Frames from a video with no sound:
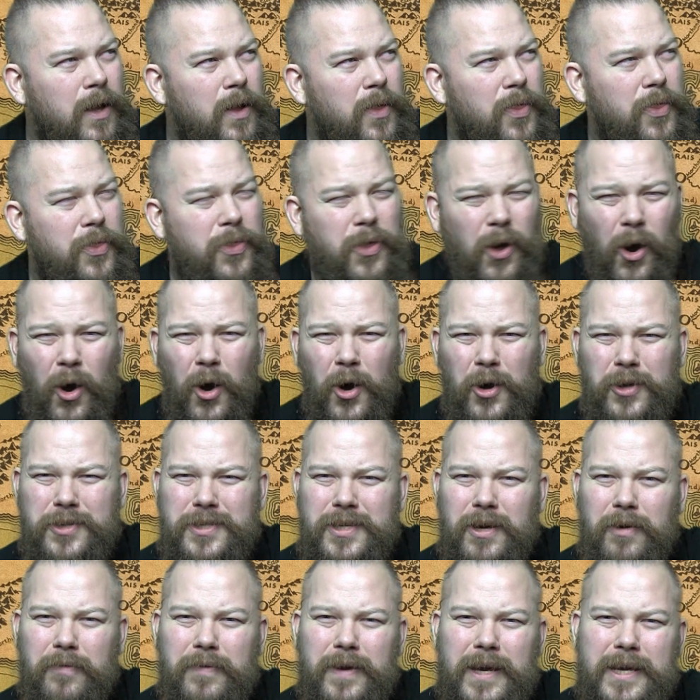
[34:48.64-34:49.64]

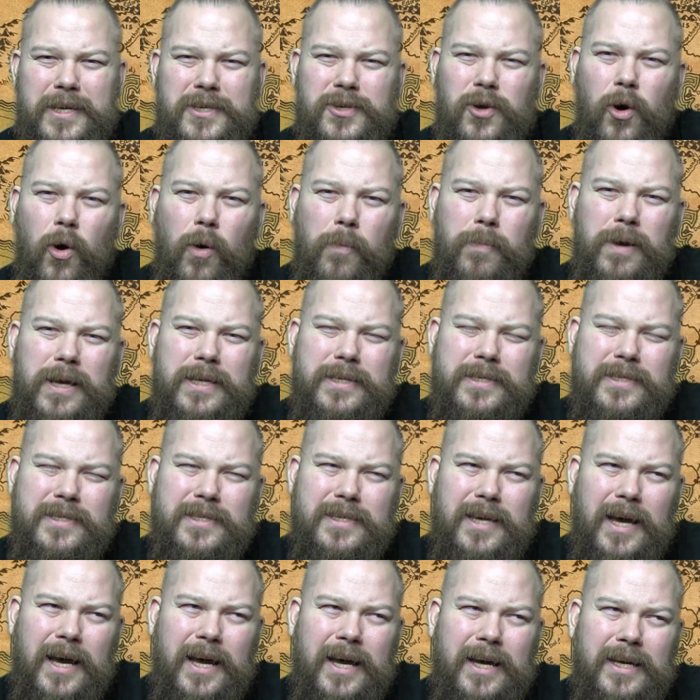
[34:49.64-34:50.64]
30 of his
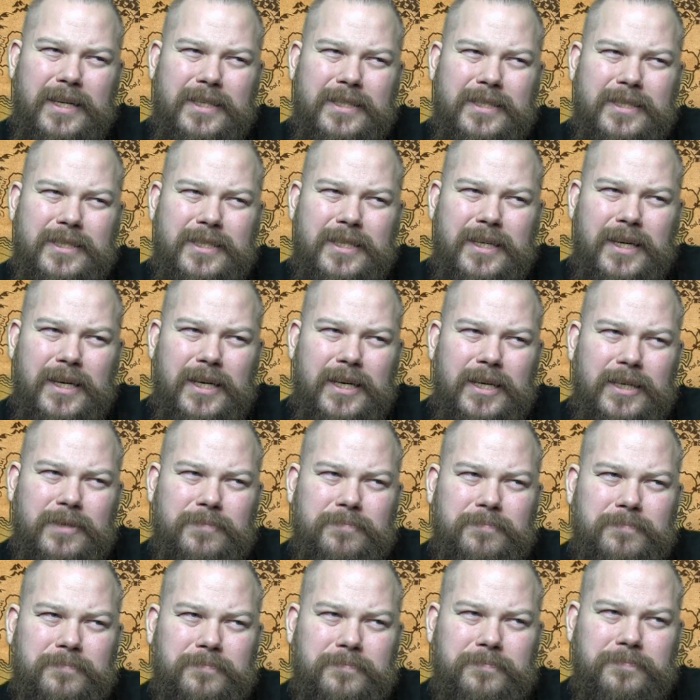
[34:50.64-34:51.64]
hobbits, and
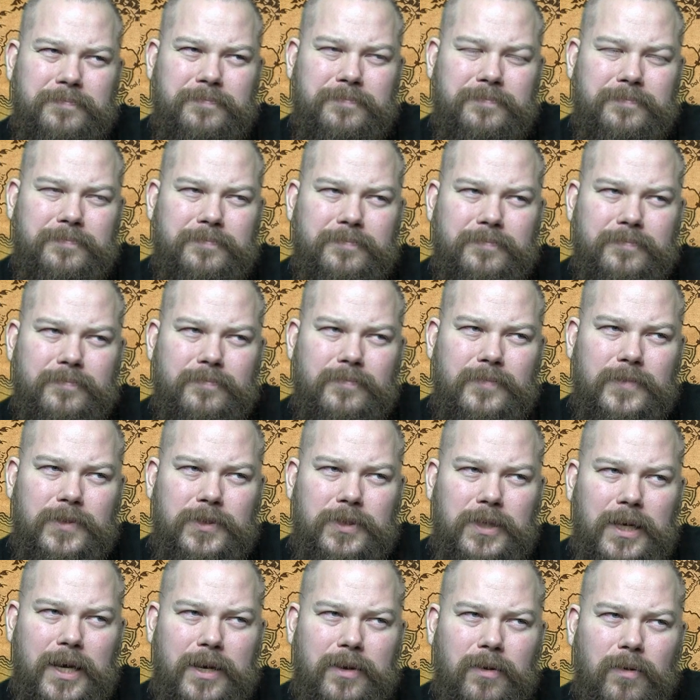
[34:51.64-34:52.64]
so
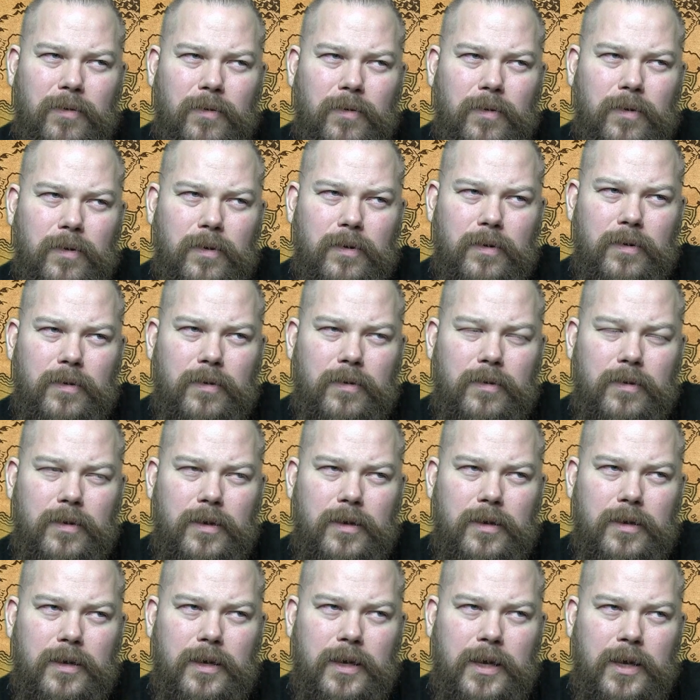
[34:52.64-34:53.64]
he had
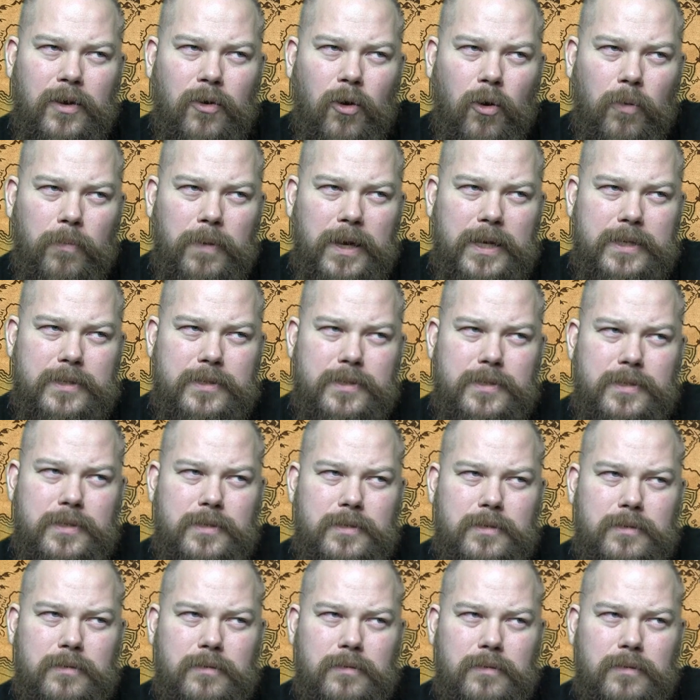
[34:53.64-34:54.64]

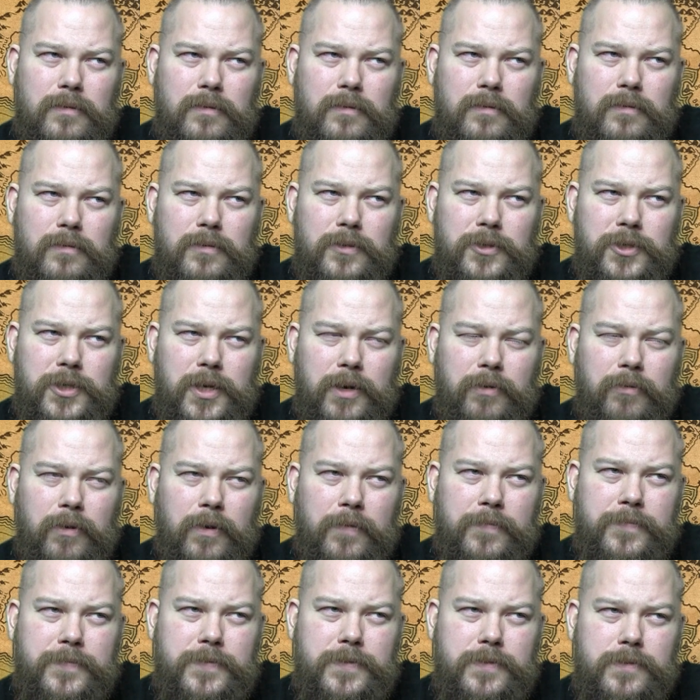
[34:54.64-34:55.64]
hobbits,
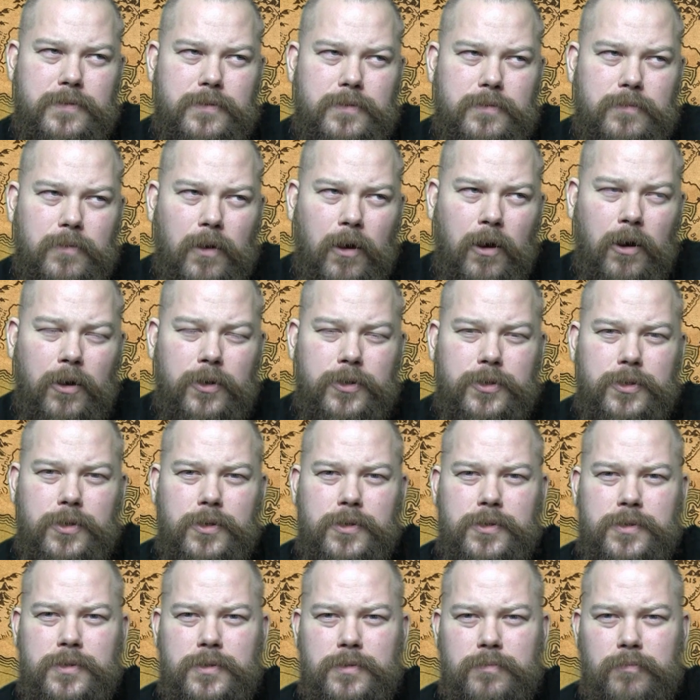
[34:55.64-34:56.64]
sheriffs,
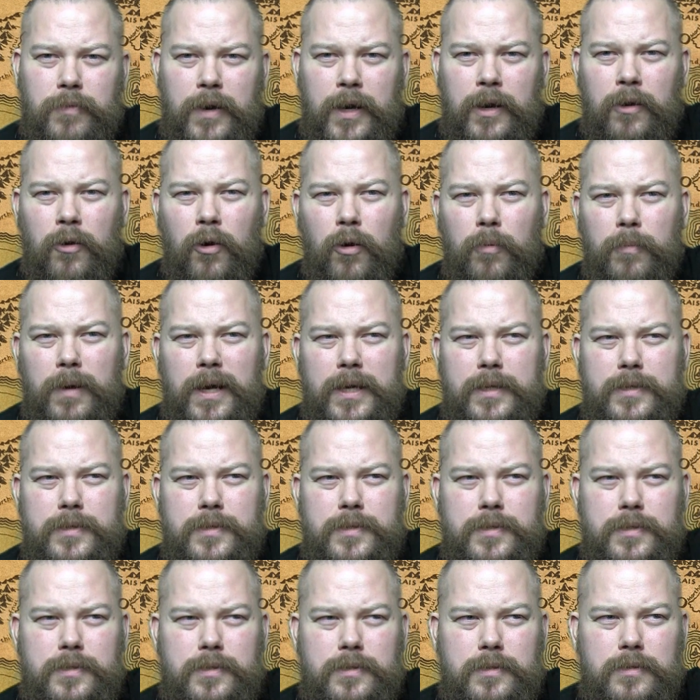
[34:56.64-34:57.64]
archers, regular
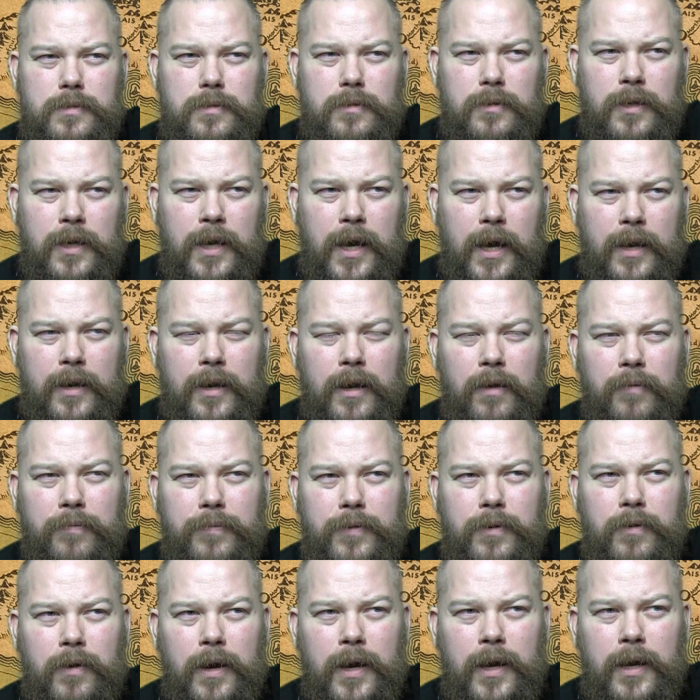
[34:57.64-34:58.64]
hobbits,
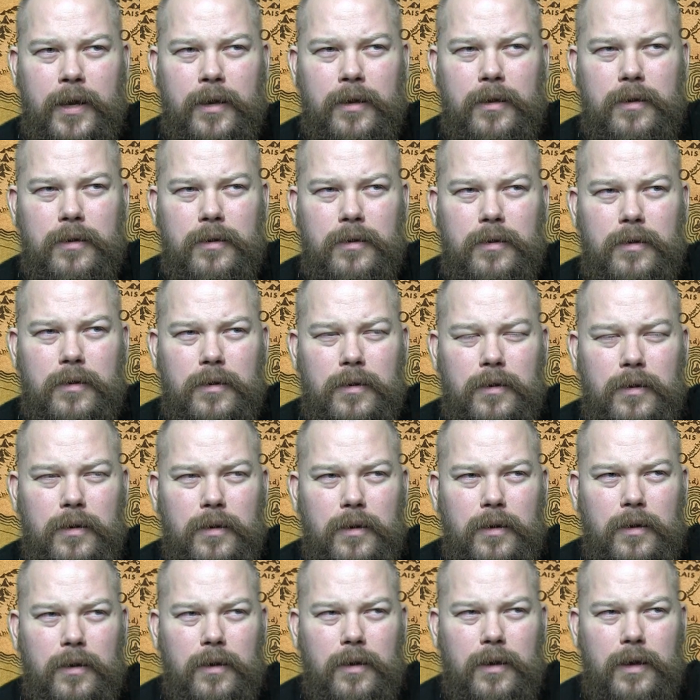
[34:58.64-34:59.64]
Gandalf Grey,
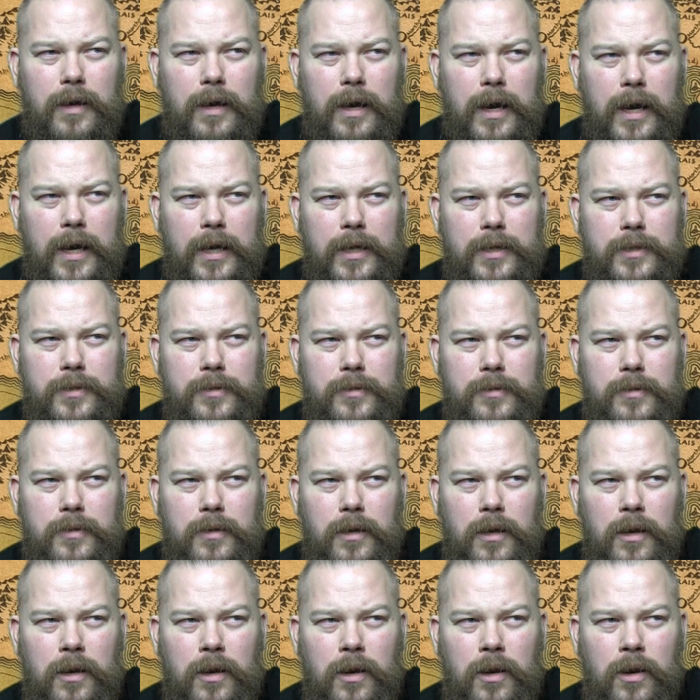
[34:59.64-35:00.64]
and
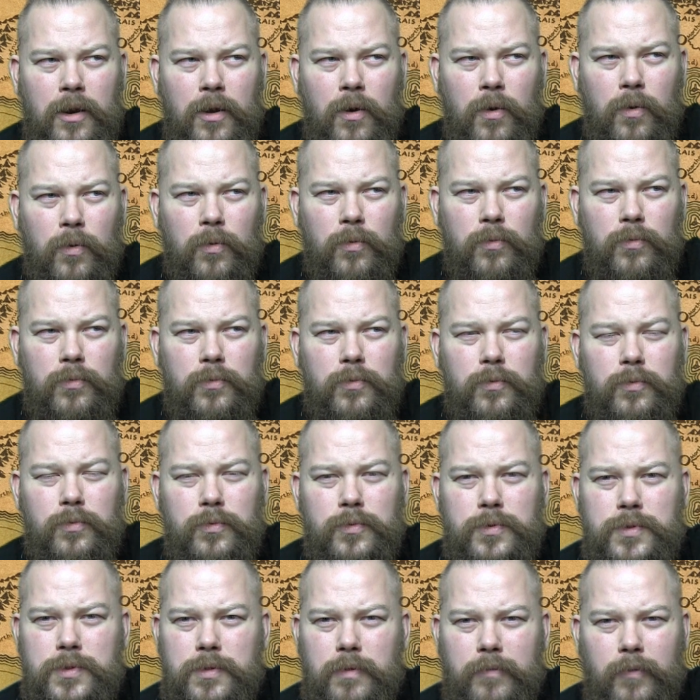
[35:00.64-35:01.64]

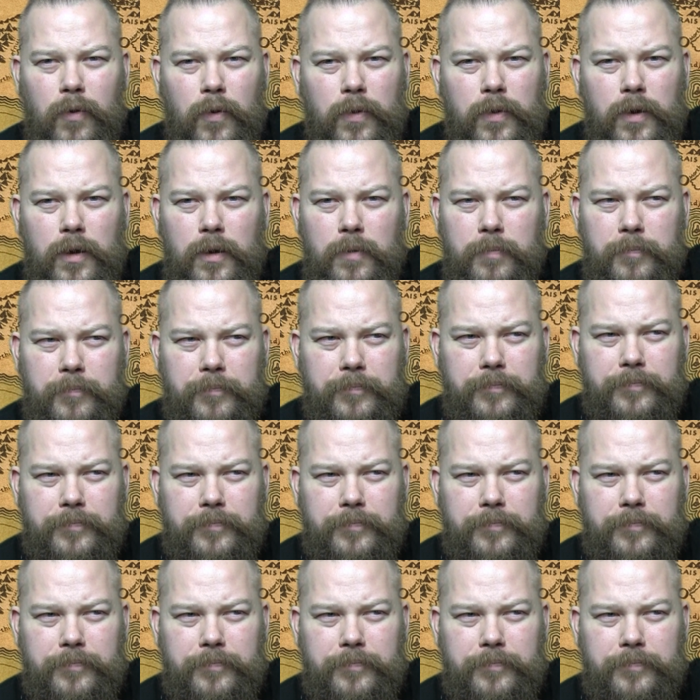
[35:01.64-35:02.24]
loads of other